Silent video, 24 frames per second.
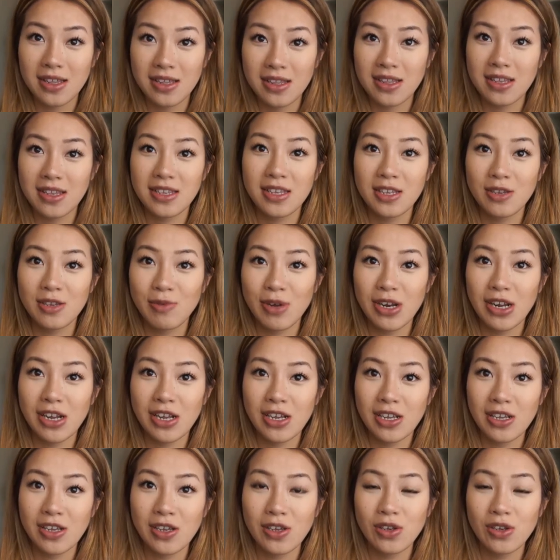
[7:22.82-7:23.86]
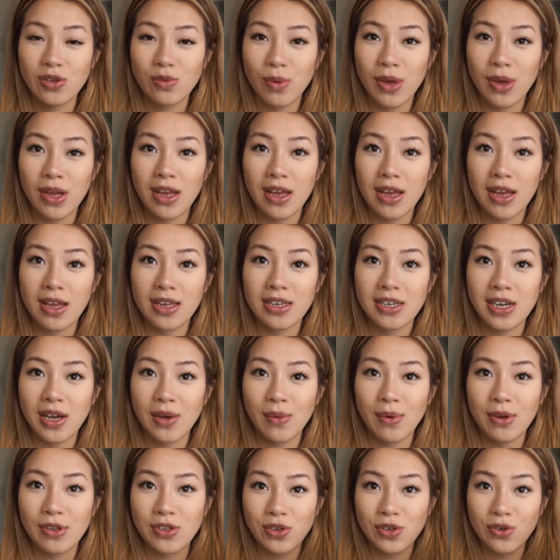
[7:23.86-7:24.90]
this is what I use when I
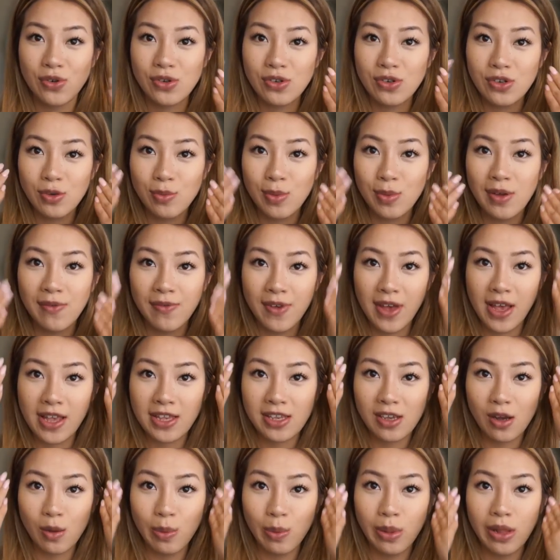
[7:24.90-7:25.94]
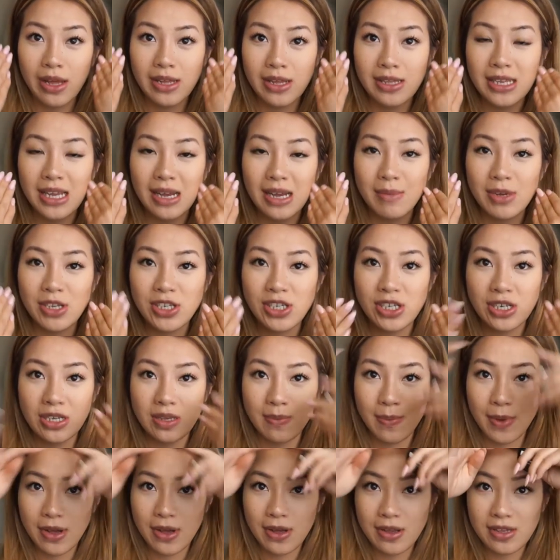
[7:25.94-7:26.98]
want to contour my face. I'll apply it down my
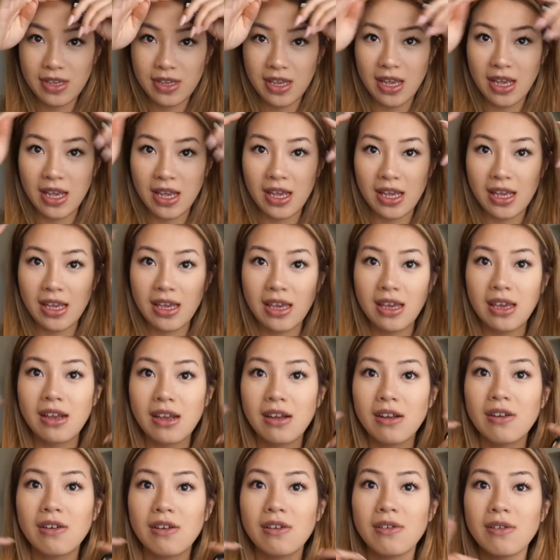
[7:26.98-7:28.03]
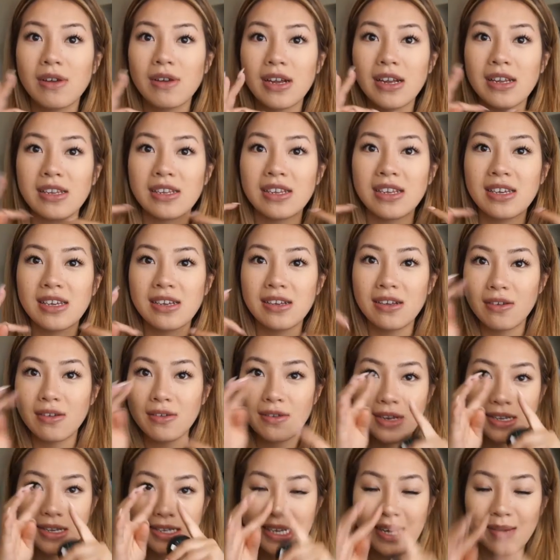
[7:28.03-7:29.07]
cheekbones, here and here,
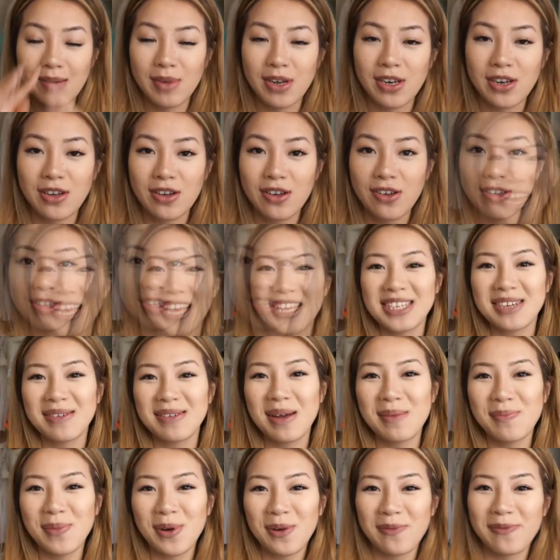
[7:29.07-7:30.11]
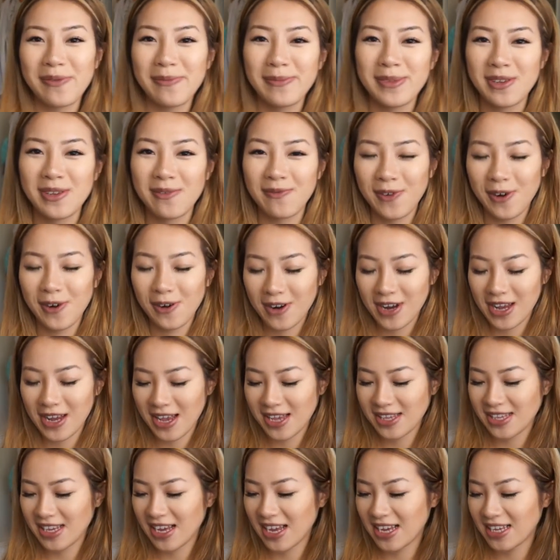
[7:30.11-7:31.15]
and down my nose. Last thing I bought from Sephora
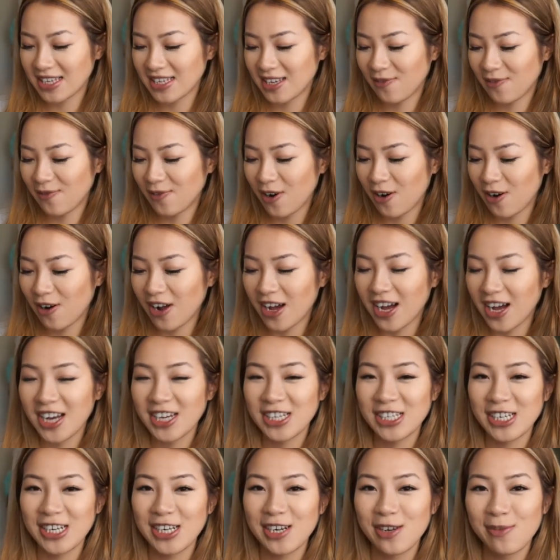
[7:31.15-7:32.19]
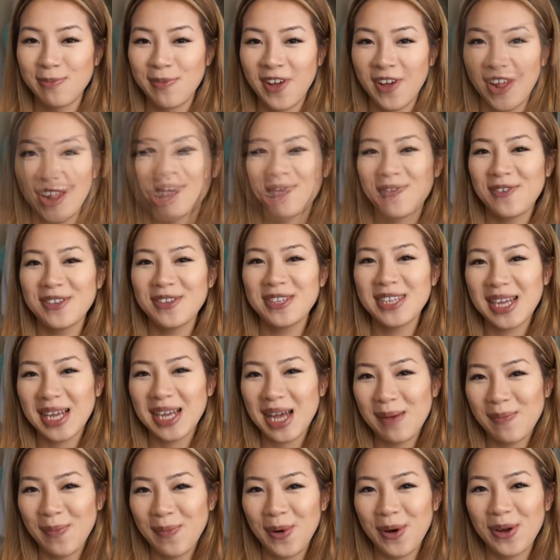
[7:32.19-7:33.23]
is a Sephora eyeshadow palette. It feels like
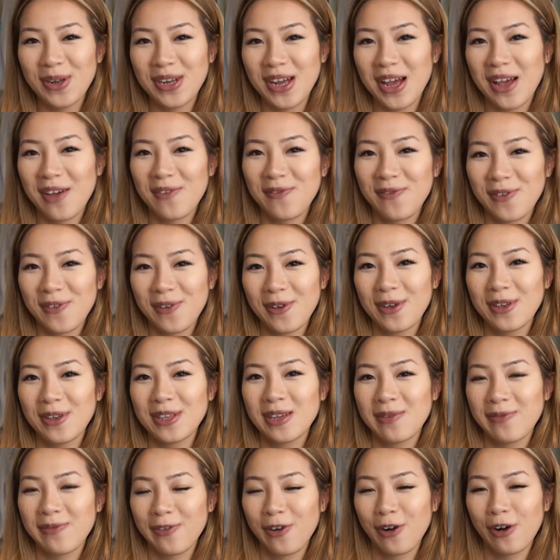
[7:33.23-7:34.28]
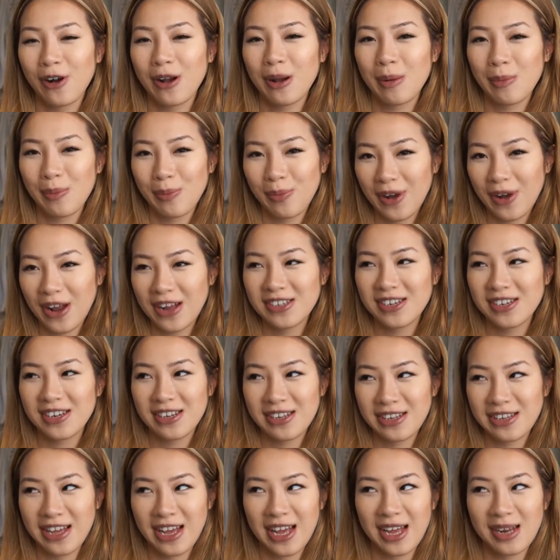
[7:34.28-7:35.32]
I bought a few Sephora
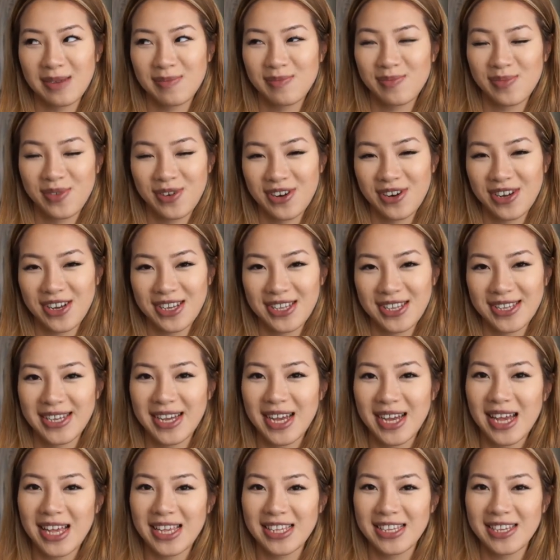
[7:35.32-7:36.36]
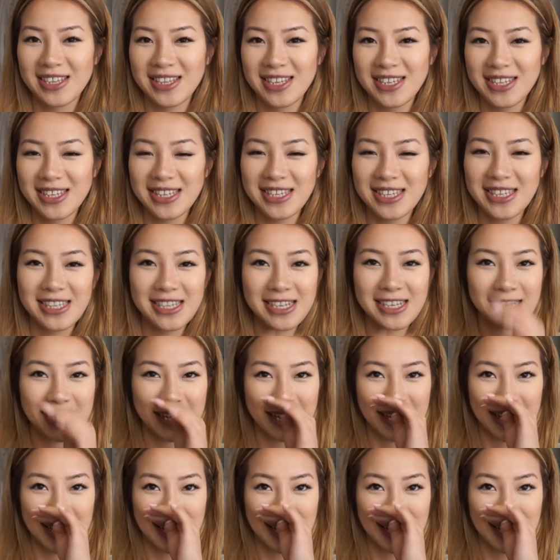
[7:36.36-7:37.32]
branded line products. So this is the